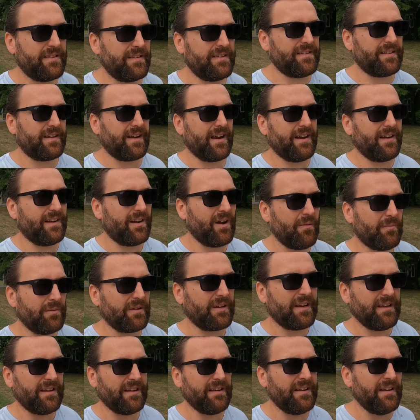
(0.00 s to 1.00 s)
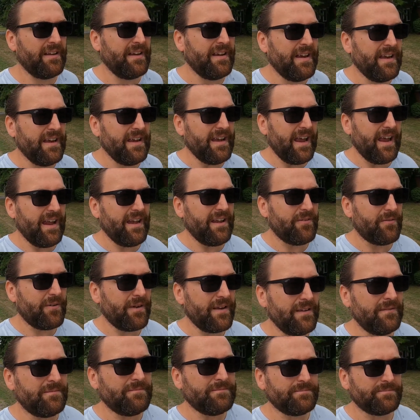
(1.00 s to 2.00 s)
is kind of complicated.
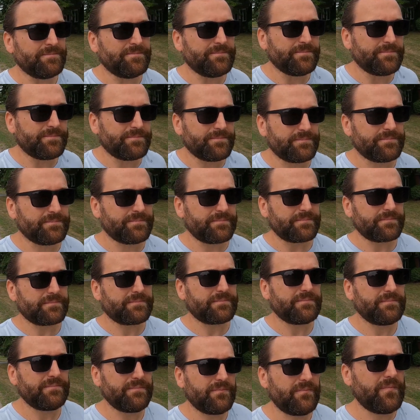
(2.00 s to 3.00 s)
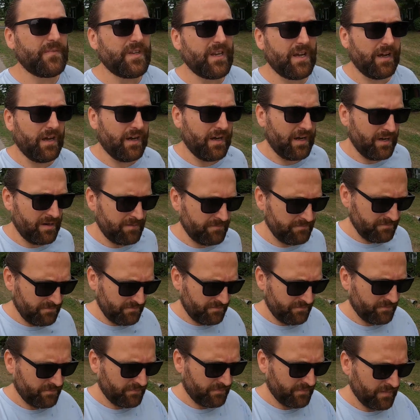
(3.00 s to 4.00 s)
Anyway,
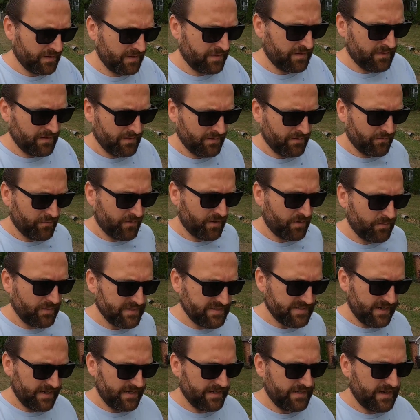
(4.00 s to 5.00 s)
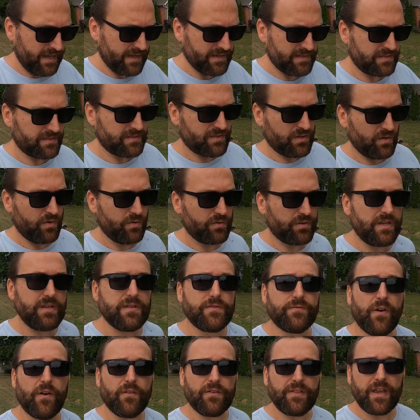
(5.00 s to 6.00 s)
where was I? Yes, so
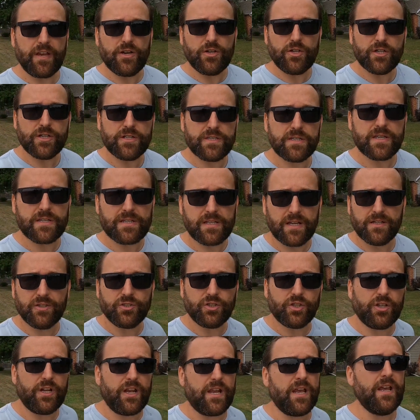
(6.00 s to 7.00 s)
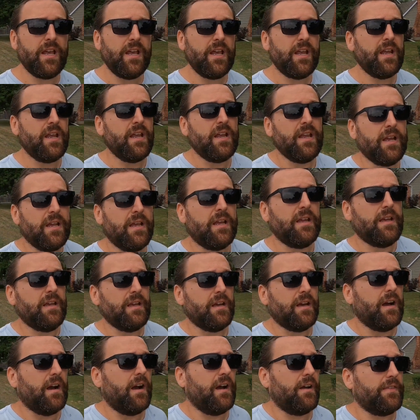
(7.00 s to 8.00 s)
these foundations essentially
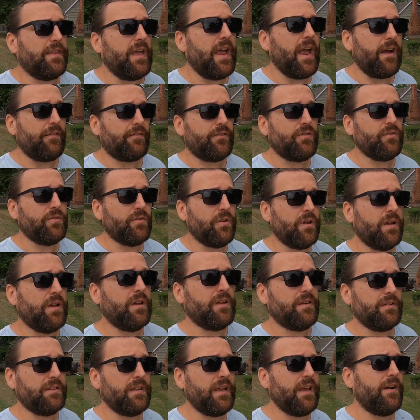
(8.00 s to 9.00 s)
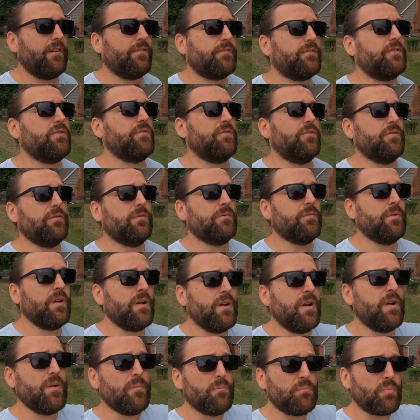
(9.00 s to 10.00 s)
they have to
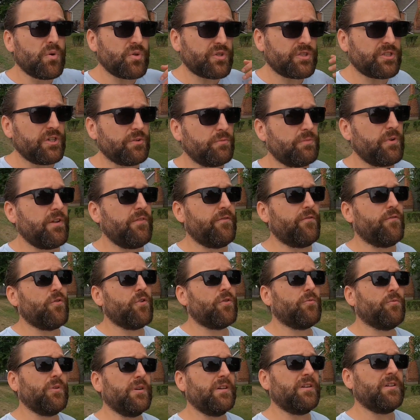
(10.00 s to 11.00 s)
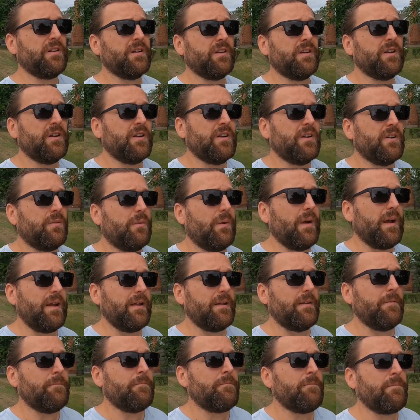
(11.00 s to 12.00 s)
push their way forward,
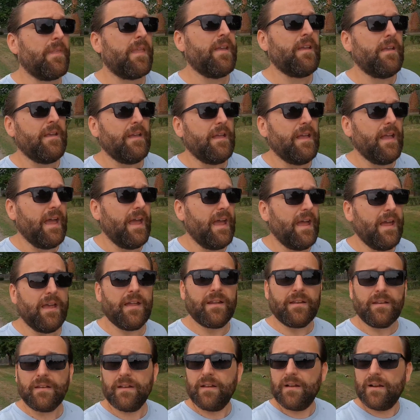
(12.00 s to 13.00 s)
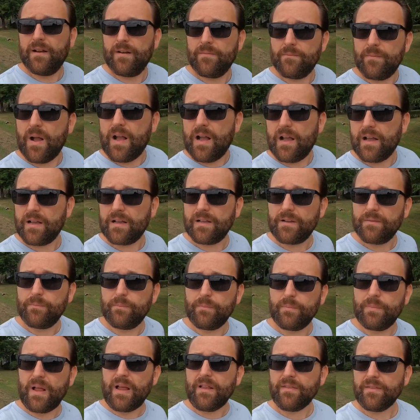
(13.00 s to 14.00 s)
right? And
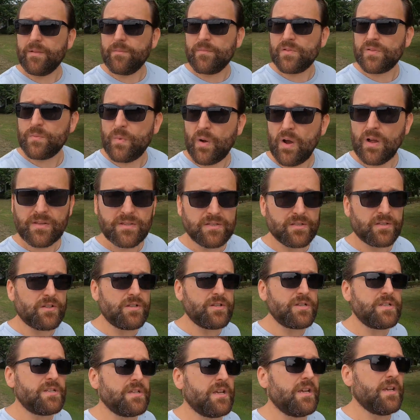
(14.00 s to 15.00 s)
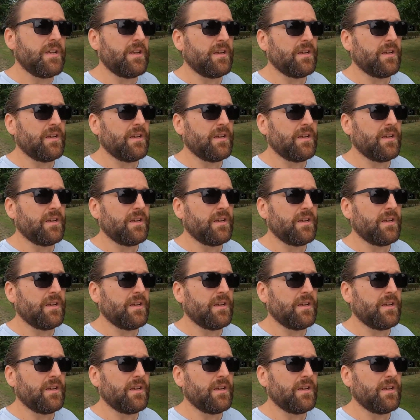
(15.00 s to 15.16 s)
platinum sponsors,